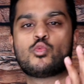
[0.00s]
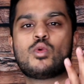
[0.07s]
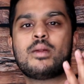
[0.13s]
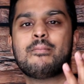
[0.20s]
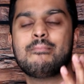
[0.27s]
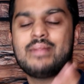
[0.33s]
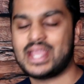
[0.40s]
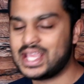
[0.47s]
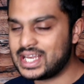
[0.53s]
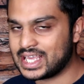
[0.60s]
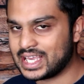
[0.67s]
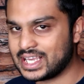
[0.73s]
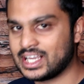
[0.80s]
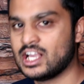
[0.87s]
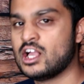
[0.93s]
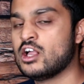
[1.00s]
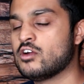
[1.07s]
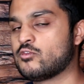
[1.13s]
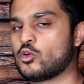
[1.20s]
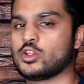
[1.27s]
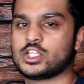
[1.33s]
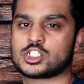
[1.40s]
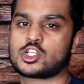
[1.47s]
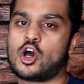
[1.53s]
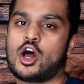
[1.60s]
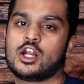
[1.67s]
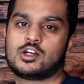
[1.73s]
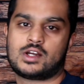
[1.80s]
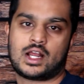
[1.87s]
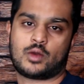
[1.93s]
remaining for this
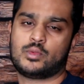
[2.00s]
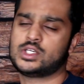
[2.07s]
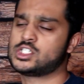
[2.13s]
contract.